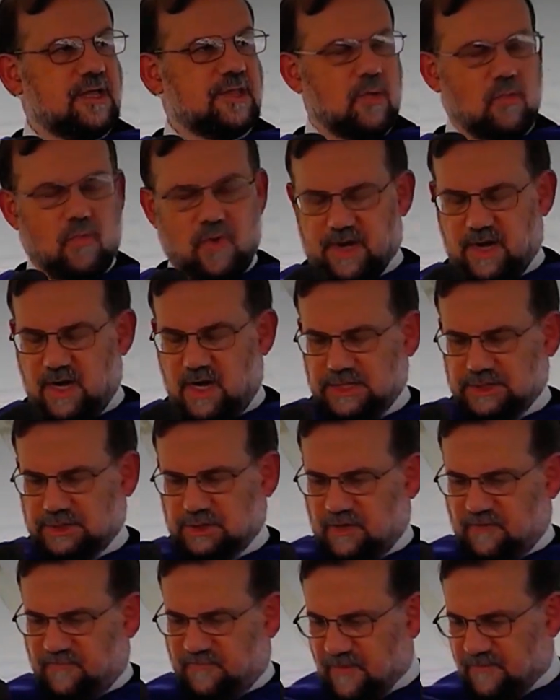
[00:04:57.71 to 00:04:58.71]
the the
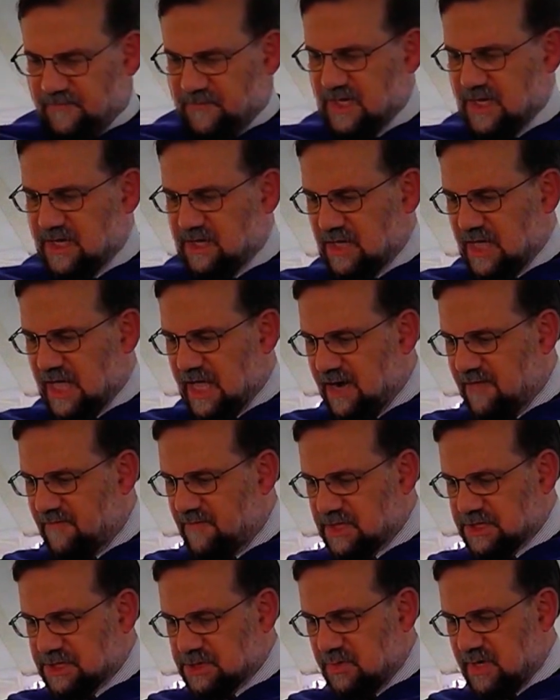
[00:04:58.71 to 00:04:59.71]
150th
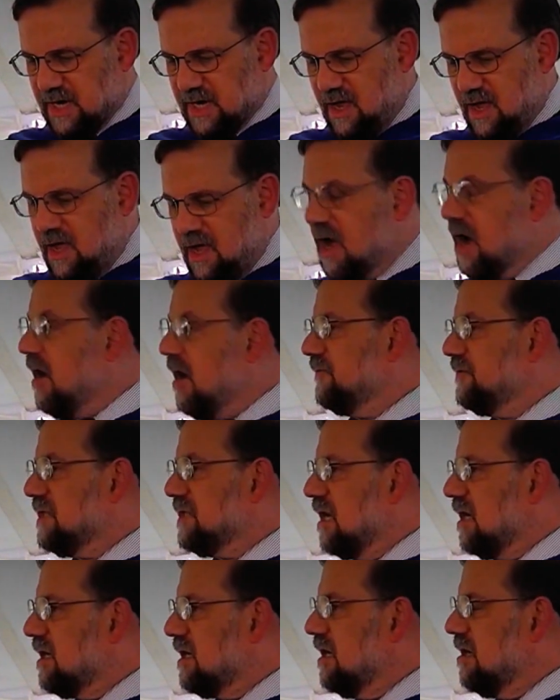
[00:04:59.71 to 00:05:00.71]
anniversary of
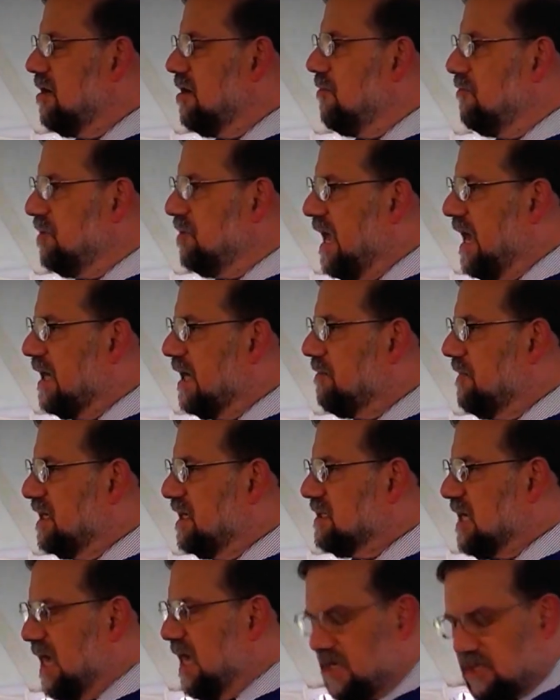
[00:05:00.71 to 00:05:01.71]
Duncan Black
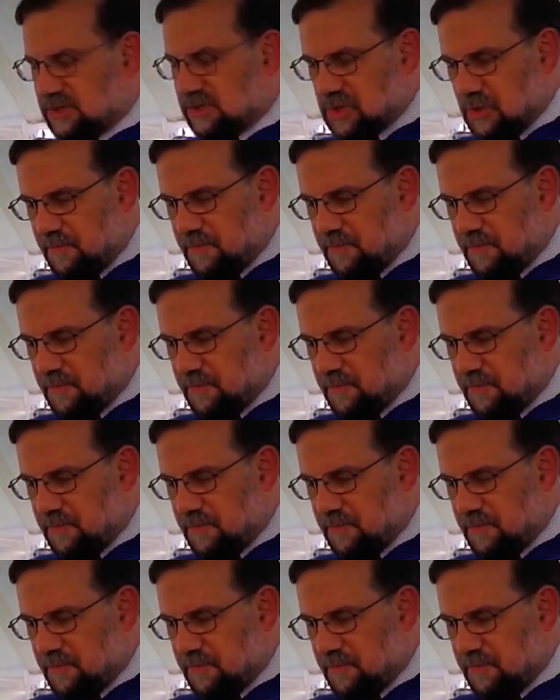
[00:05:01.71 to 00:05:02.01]
MacDonald,